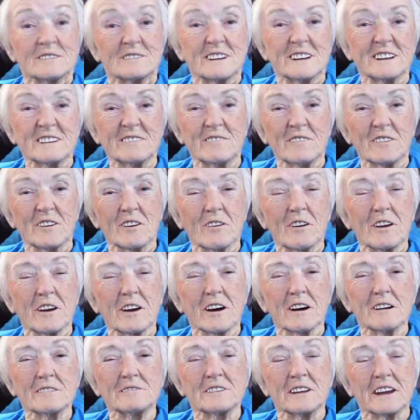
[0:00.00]
Didn't very
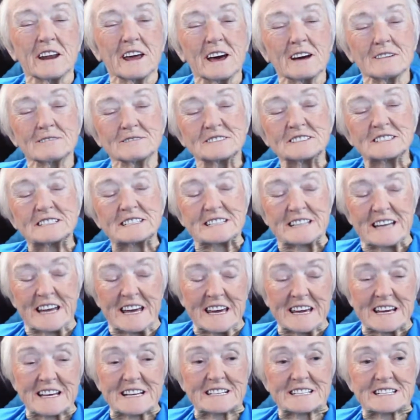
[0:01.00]
often have
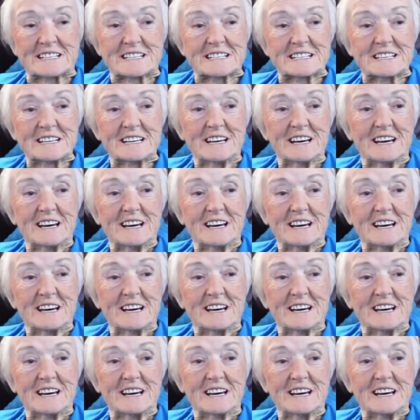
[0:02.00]
steaks,